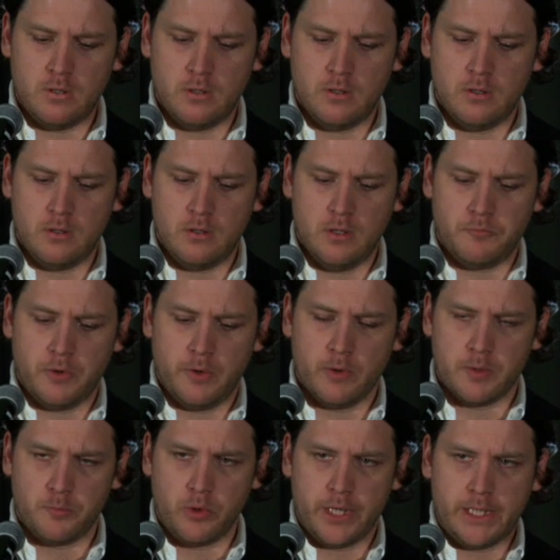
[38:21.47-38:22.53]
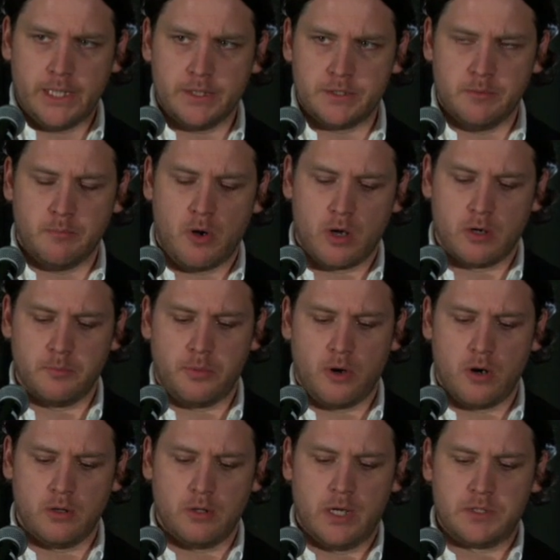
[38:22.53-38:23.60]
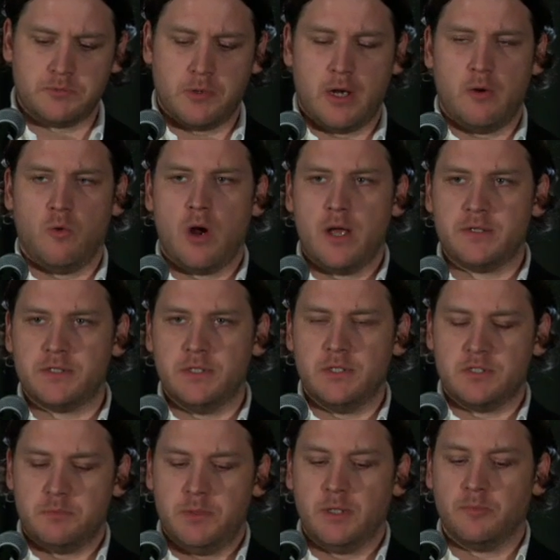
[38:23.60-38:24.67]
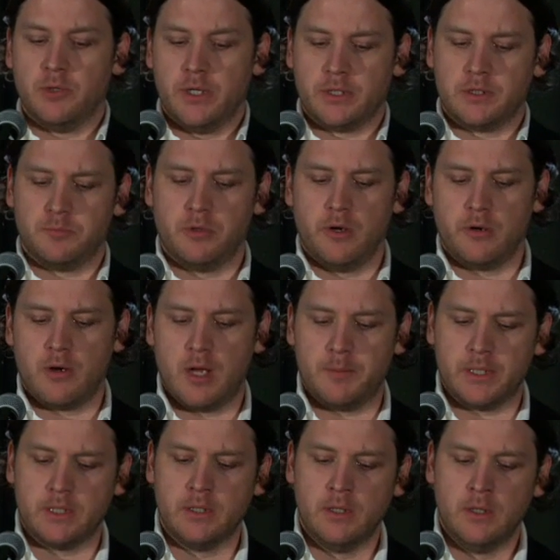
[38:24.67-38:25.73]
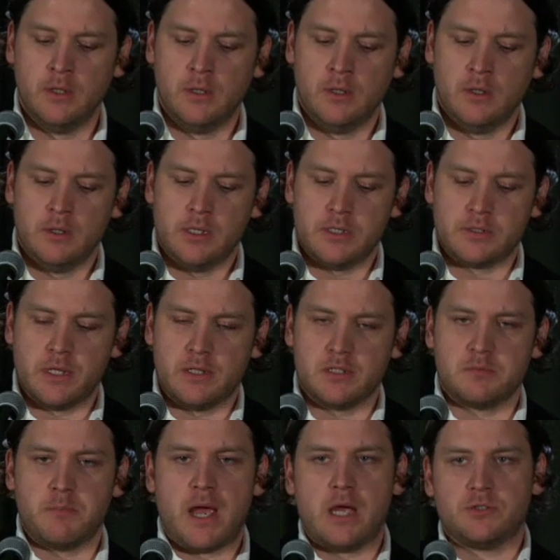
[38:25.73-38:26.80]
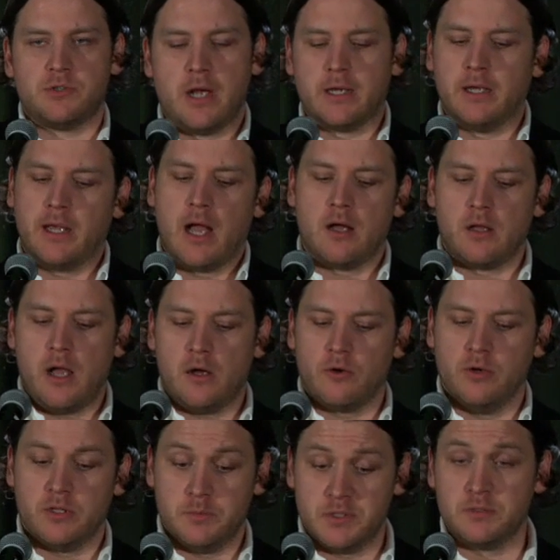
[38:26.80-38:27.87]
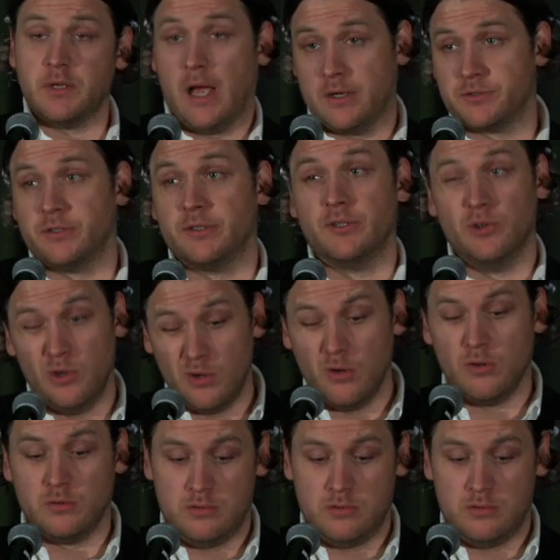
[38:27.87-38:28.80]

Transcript: if we were to bring it into modern parlance, where I see this being predictive programming, is that this mass tracking algorithm is actually Google.